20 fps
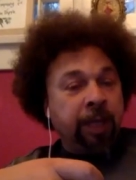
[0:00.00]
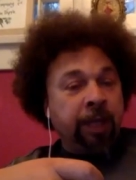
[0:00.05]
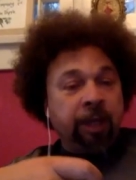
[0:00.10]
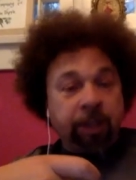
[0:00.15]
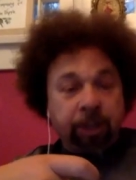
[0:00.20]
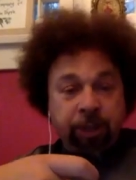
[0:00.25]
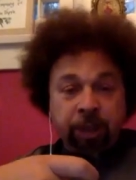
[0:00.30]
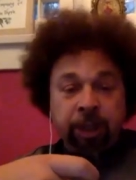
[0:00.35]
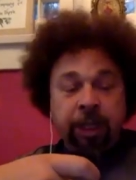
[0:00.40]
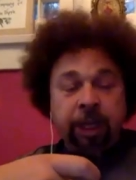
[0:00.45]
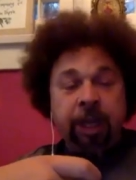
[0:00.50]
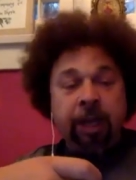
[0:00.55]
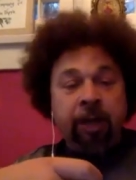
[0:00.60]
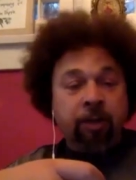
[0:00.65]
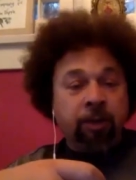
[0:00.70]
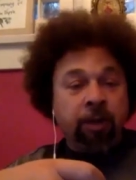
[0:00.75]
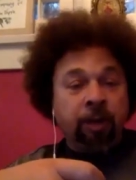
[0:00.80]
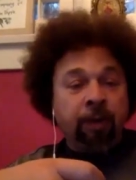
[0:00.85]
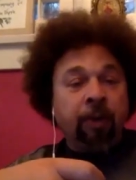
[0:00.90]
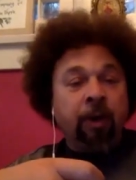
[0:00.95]
Because she can't
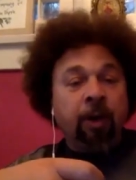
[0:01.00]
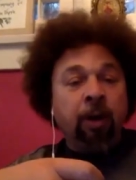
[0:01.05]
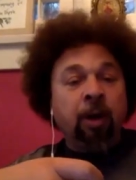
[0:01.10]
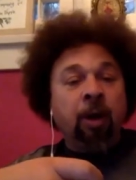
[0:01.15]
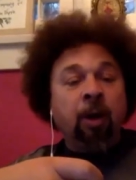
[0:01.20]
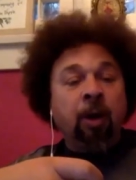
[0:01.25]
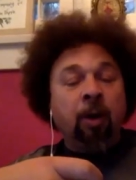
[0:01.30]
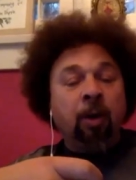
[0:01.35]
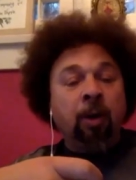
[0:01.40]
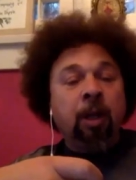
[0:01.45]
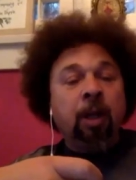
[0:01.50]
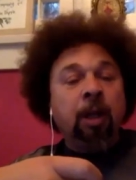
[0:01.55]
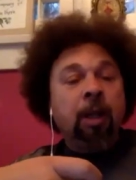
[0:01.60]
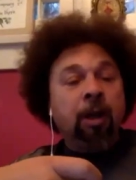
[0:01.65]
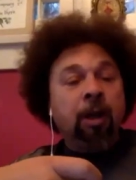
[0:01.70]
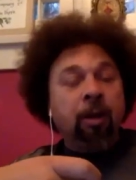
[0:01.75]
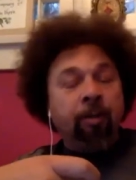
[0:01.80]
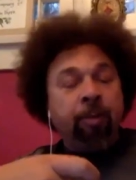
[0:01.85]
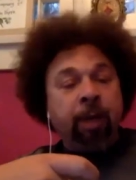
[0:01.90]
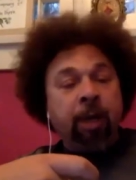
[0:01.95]
achieve her goal
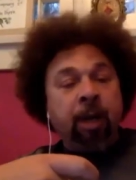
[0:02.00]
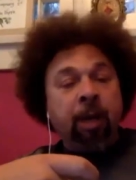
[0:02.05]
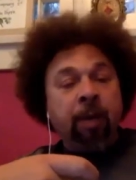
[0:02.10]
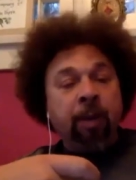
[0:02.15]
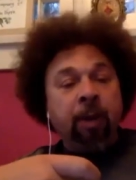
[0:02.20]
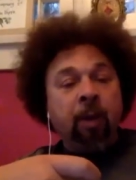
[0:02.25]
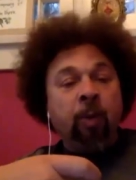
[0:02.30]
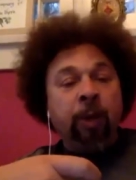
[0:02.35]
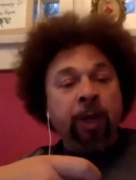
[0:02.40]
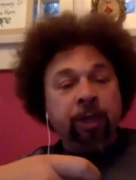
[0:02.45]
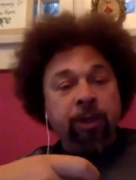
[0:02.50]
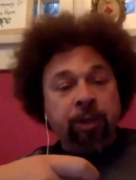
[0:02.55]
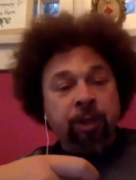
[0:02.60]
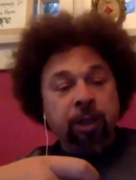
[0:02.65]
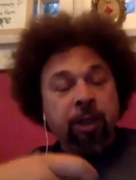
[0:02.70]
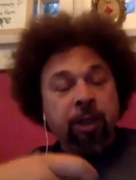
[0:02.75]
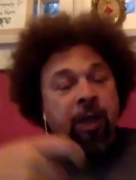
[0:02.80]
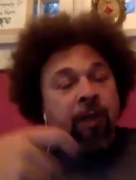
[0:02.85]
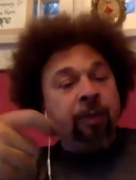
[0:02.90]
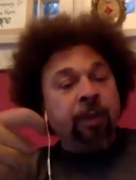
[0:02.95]
of becoming a witch
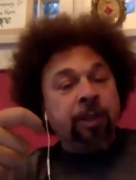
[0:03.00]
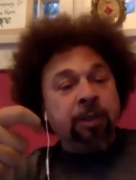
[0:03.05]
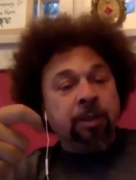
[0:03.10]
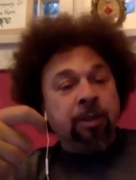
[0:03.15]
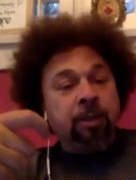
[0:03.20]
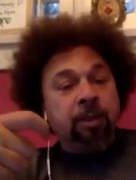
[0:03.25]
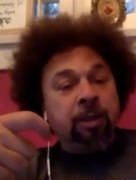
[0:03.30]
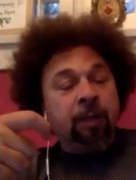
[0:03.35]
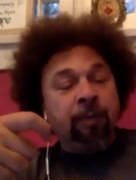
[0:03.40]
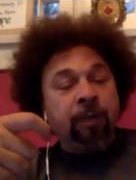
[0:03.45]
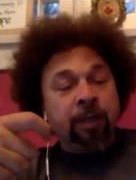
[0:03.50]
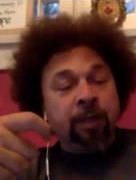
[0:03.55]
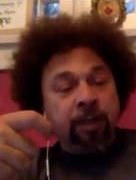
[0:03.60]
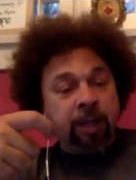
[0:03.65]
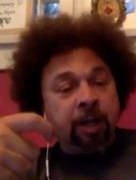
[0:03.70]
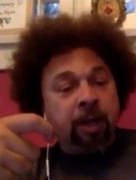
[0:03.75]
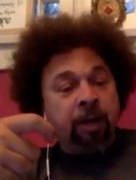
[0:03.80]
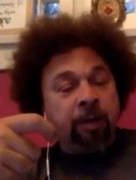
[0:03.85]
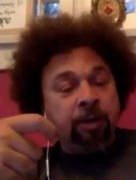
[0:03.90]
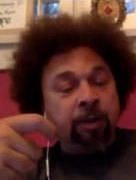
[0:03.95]
if this
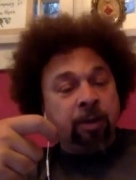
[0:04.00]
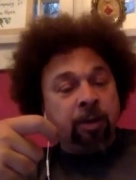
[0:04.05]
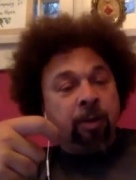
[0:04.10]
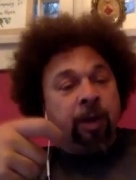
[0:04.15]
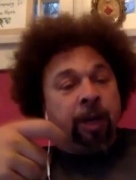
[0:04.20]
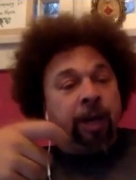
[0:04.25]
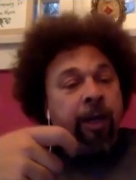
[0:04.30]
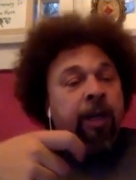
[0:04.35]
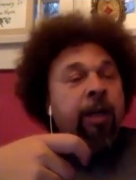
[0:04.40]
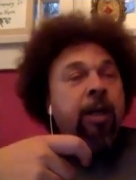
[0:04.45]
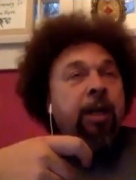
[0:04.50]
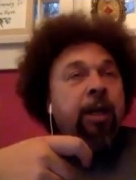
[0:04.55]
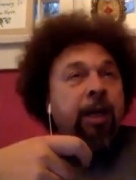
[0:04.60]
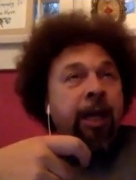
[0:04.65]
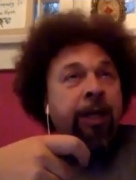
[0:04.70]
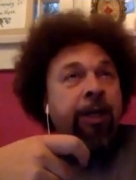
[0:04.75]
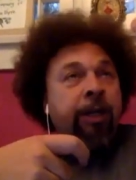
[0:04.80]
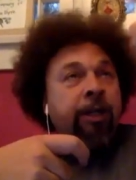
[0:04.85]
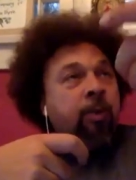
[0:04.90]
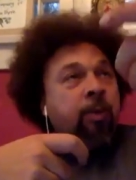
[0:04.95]
character is correct.
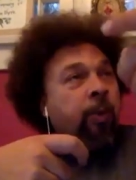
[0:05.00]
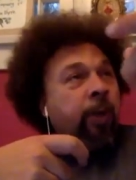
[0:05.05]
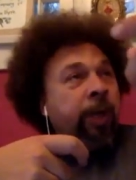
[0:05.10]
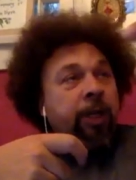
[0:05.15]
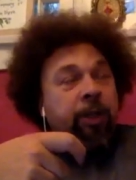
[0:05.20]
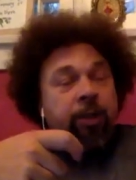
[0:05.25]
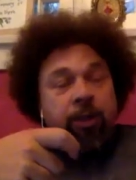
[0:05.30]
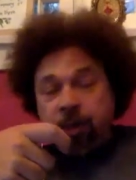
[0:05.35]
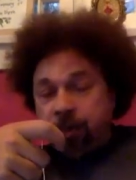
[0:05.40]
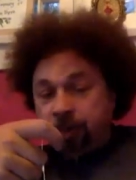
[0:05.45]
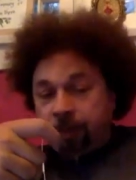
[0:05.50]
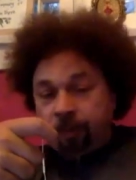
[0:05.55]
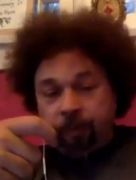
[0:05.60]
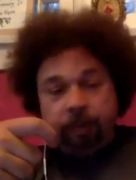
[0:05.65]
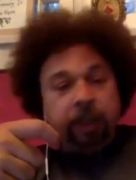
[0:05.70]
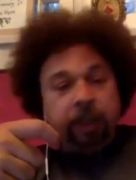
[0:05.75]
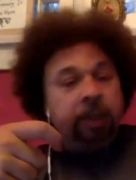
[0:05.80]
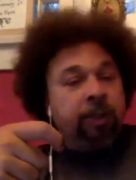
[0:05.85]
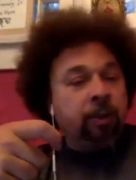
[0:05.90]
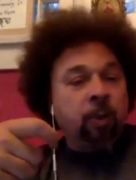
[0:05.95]
And this witch
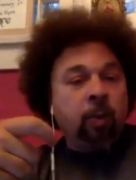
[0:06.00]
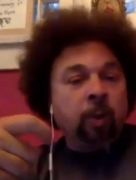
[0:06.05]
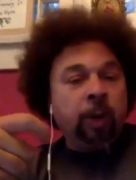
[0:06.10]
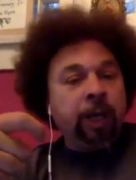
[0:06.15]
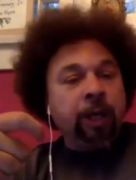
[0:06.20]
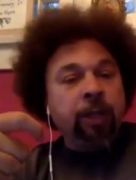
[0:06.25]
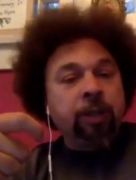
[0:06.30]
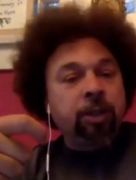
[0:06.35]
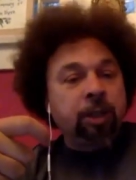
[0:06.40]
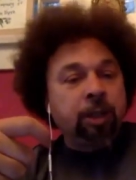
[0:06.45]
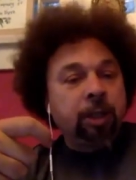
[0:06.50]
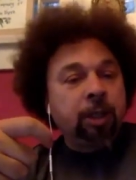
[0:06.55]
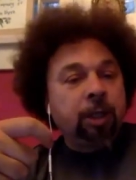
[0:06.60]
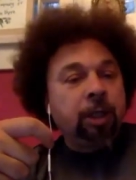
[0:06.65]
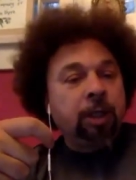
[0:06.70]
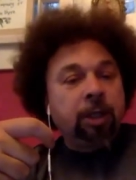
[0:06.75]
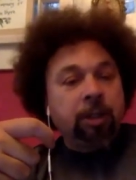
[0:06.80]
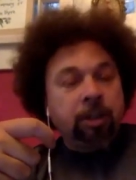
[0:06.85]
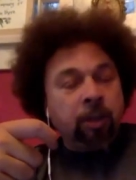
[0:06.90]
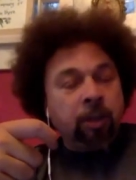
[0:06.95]
is a witch.
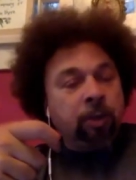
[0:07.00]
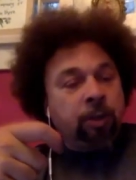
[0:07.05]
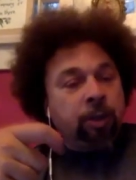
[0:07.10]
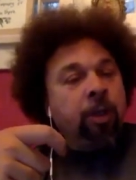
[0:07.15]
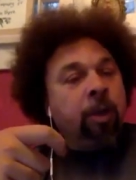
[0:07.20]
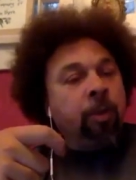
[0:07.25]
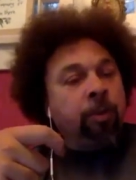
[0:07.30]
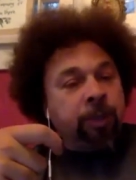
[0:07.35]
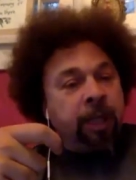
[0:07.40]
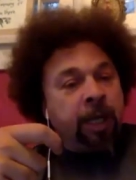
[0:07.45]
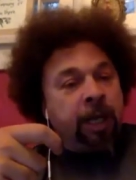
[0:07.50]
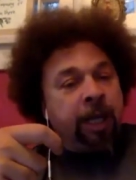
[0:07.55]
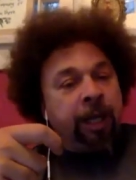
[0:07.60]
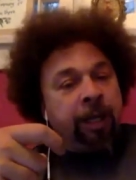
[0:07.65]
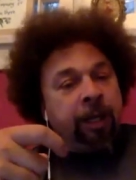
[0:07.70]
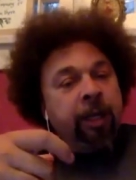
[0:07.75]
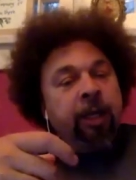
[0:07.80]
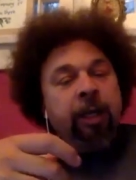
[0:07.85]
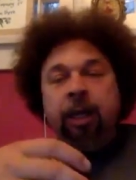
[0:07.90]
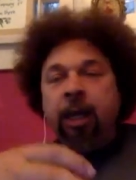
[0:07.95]
So she, you know what I'm
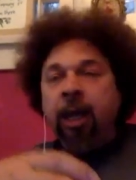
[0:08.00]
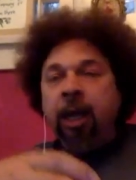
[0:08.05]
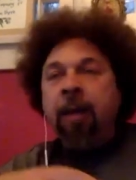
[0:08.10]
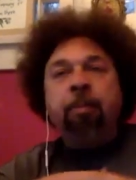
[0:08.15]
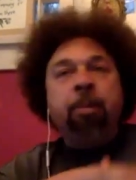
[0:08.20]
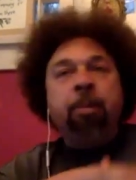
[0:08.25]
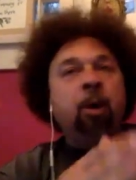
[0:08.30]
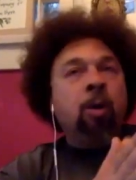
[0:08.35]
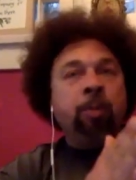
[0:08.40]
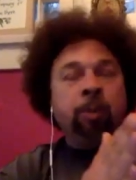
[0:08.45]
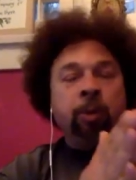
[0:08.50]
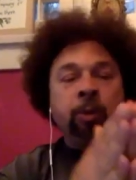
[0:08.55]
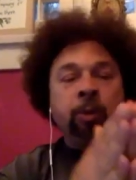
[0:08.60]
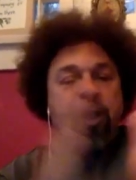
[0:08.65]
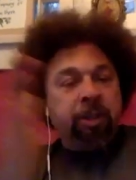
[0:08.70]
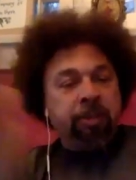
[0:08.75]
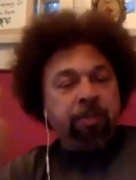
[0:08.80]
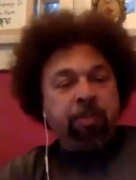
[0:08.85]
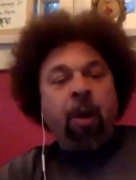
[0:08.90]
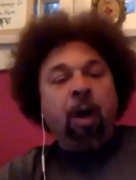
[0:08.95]
saying? And boom, you
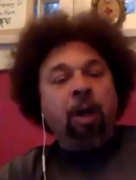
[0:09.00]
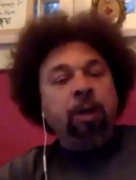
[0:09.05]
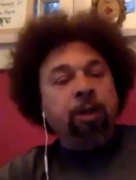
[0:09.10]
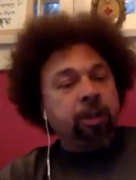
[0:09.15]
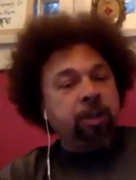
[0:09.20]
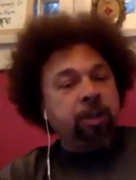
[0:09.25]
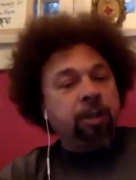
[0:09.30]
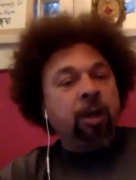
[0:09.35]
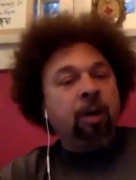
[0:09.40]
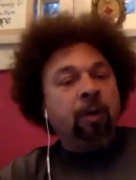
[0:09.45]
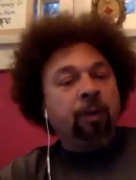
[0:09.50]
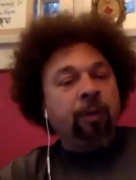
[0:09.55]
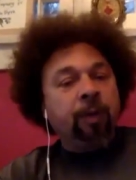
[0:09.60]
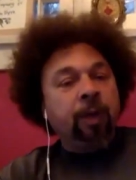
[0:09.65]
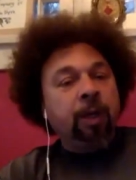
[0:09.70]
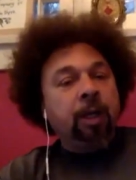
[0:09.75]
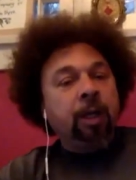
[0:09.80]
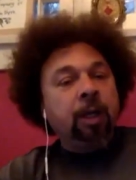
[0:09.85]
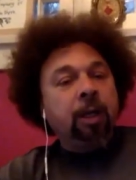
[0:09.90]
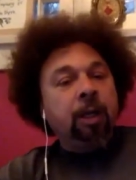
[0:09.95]
just bought yourself.
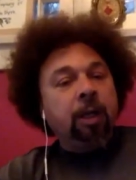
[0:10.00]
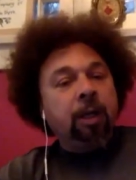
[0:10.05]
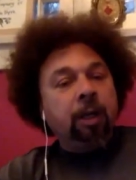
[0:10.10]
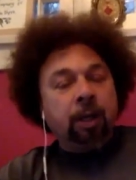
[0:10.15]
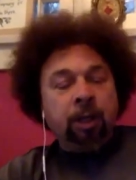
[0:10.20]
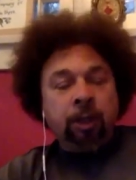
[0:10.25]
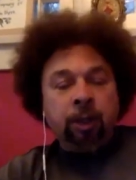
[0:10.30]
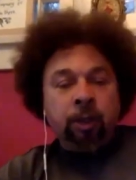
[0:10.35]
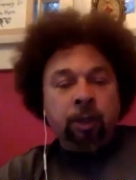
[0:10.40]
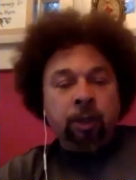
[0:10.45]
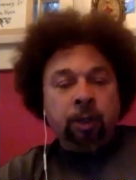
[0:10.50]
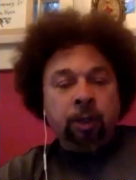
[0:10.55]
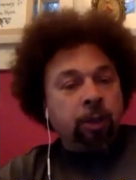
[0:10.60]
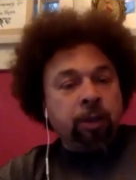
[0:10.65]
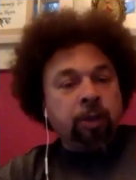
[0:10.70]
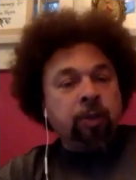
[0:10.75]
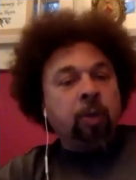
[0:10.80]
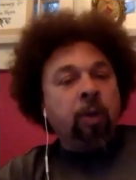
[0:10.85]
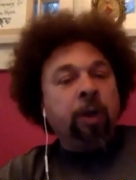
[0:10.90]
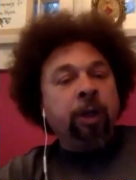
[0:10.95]
You took your
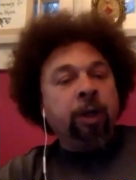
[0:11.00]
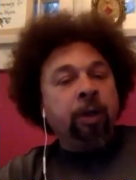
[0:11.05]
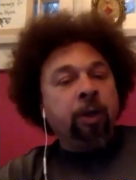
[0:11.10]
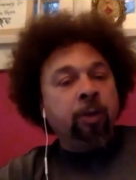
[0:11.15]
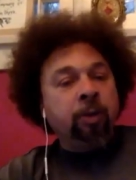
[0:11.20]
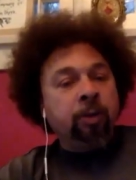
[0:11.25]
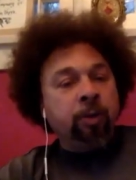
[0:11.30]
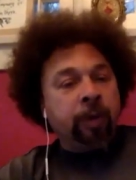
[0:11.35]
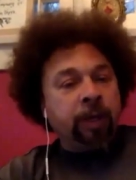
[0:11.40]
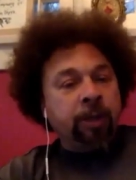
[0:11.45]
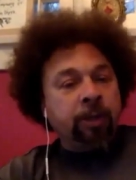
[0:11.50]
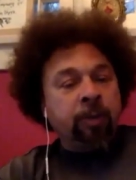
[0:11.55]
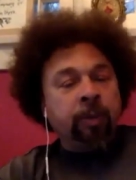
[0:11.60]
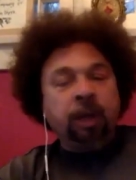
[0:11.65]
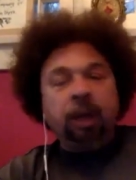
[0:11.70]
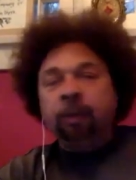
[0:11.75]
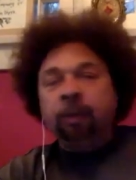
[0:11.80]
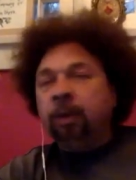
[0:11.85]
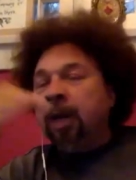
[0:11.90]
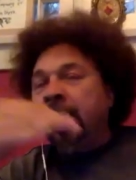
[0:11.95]
story in a new direction,
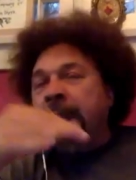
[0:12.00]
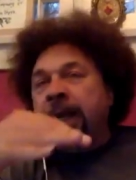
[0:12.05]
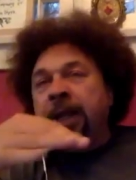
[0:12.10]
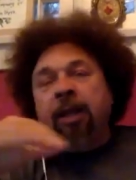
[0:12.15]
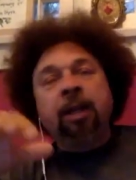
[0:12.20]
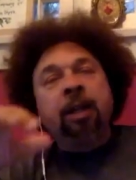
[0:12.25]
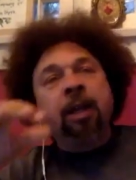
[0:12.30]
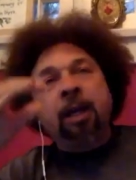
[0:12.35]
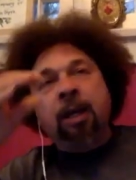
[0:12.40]
whatever. Like